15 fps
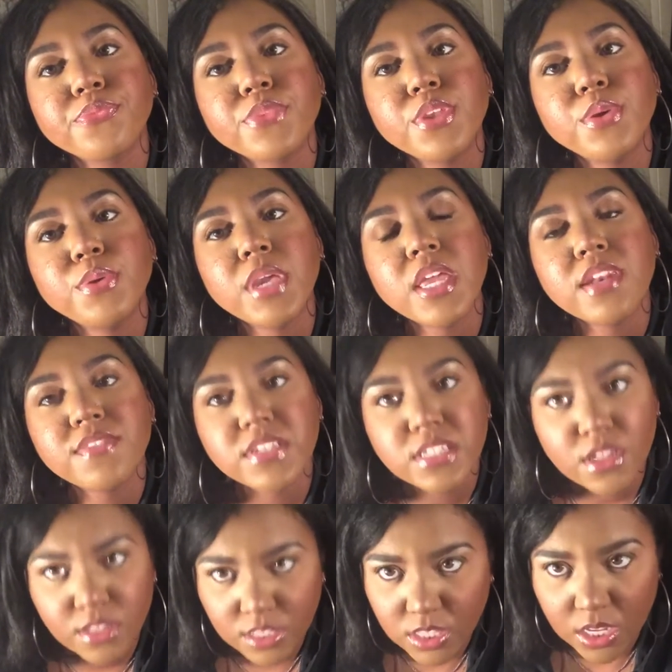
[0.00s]
you can't even
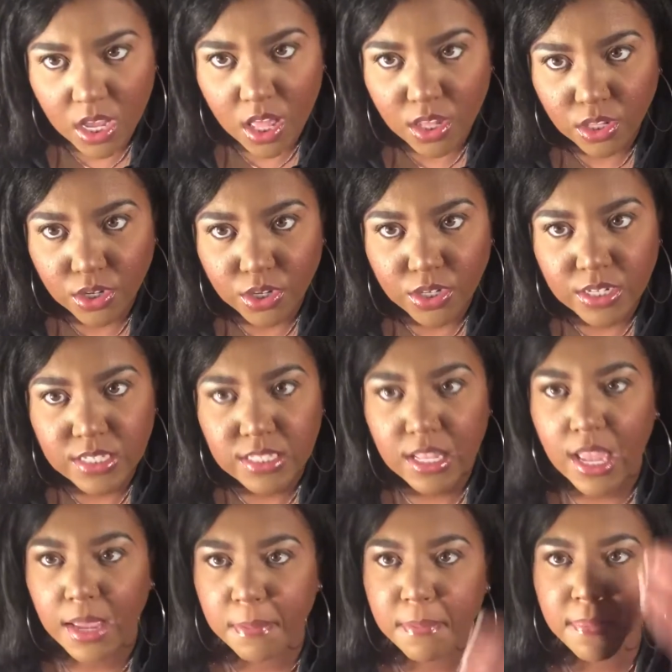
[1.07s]
tell that the color is
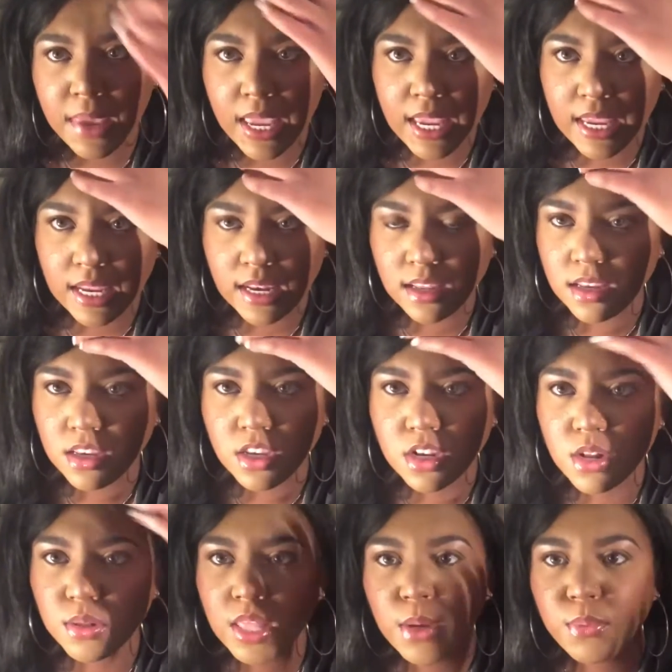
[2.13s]
like made, you
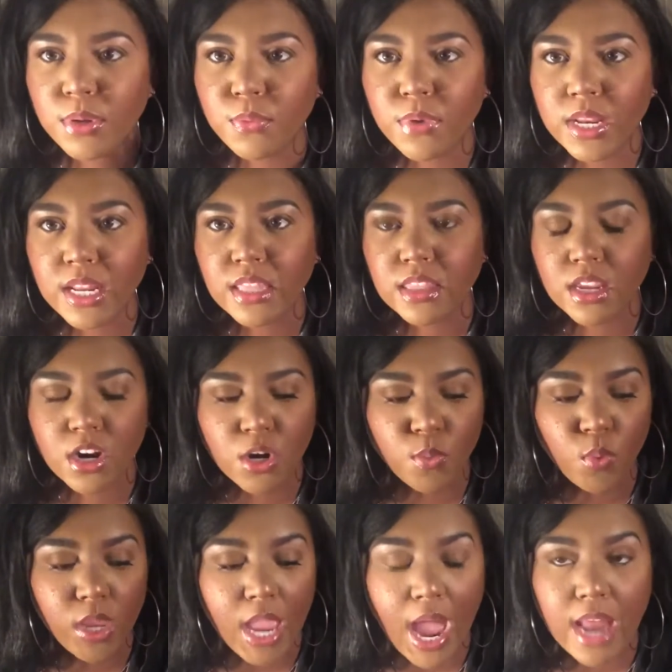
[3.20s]
know, like we went in there and
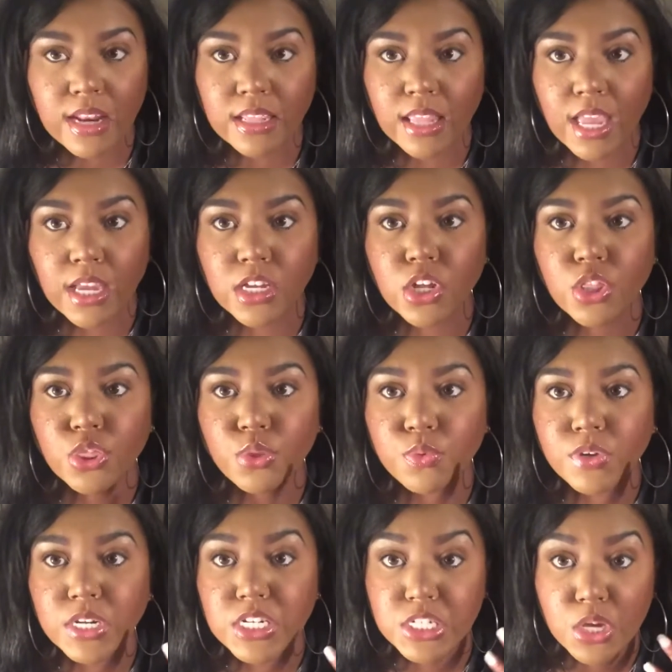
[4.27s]
we added like
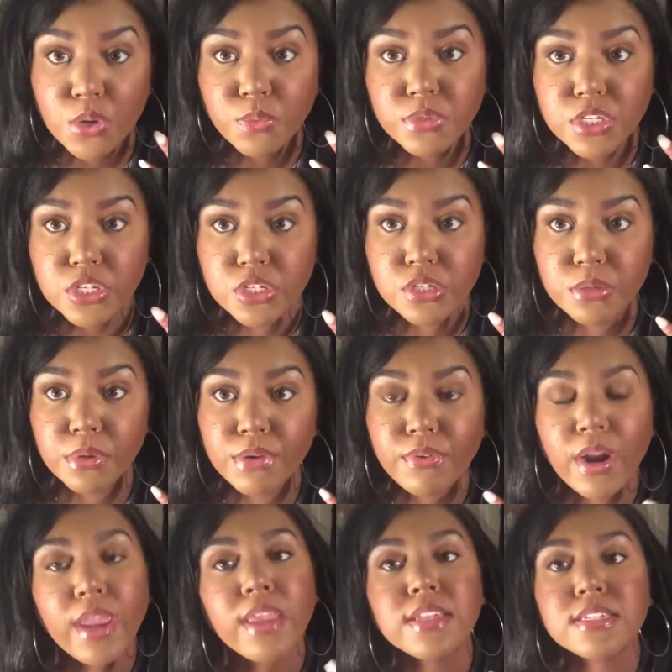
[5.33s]
3 tones to it,
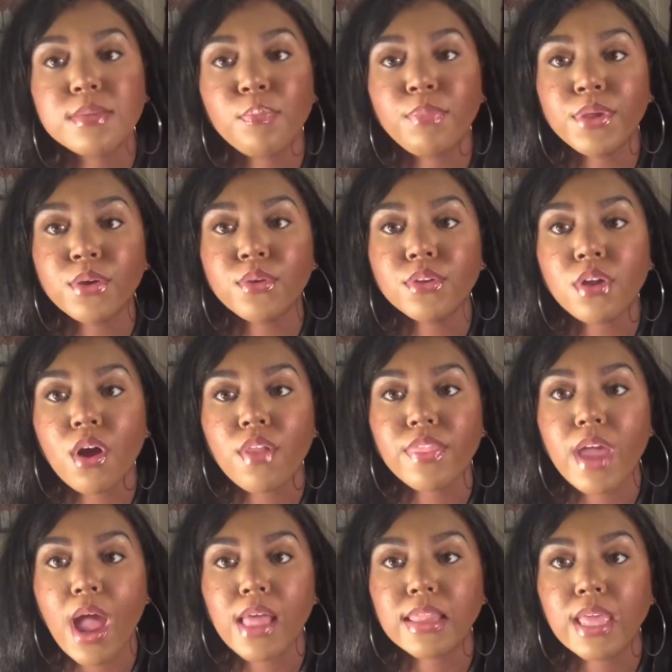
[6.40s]
right, to build on
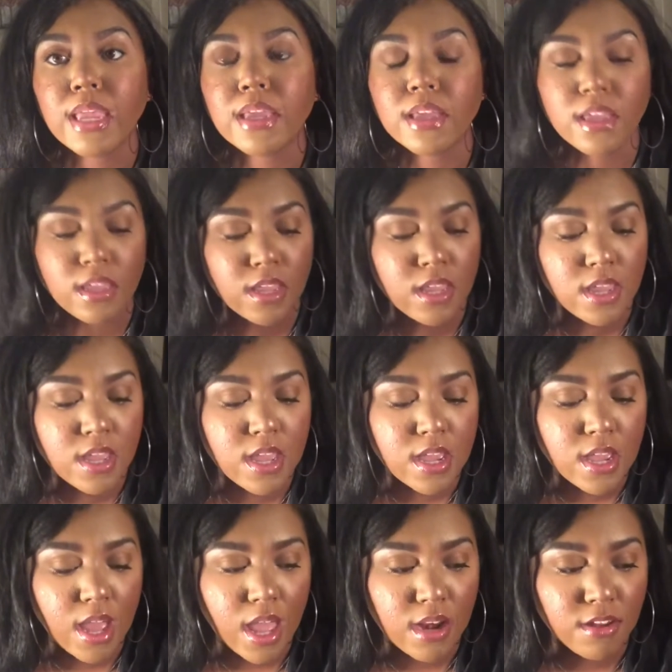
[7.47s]
that like
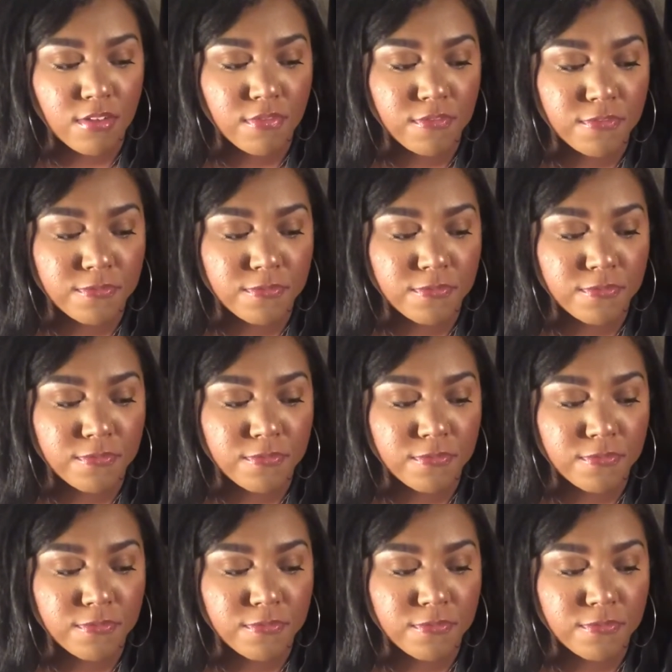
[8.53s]
kind of